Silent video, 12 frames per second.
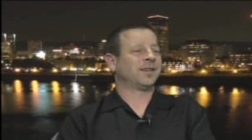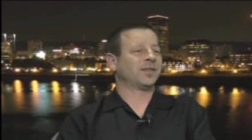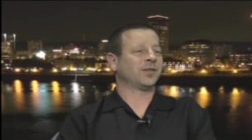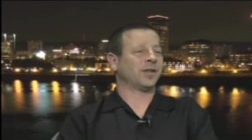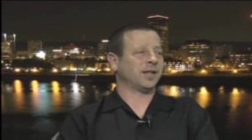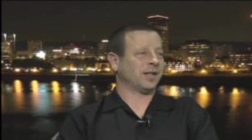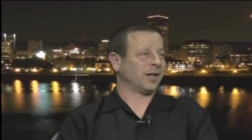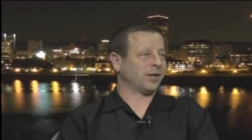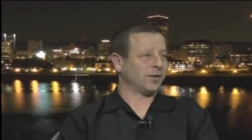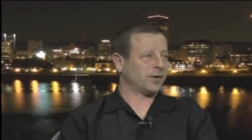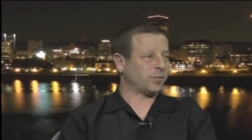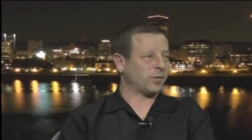so that they
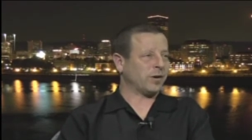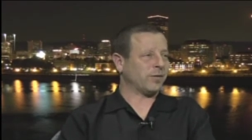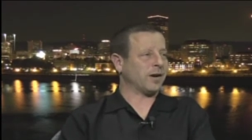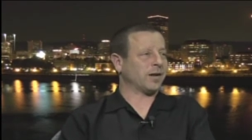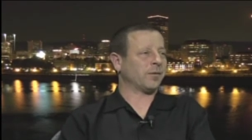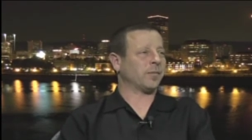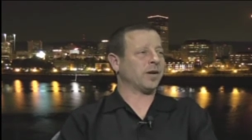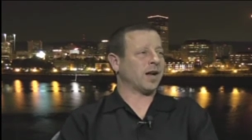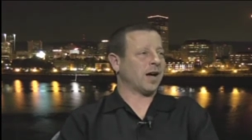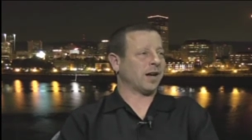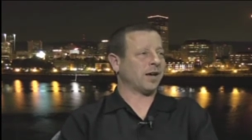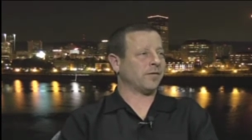could just spray Roundup and
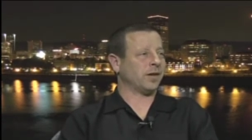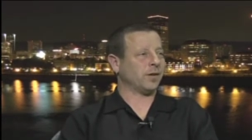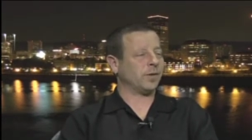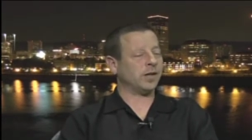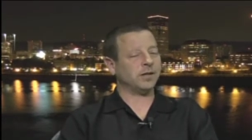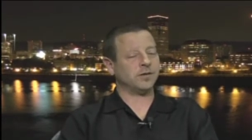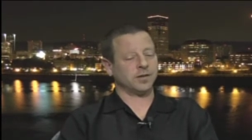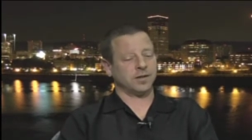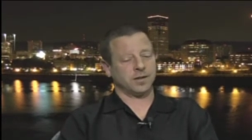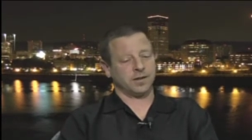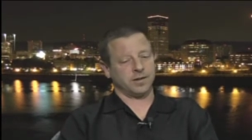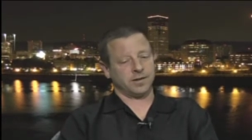not have any weeds in their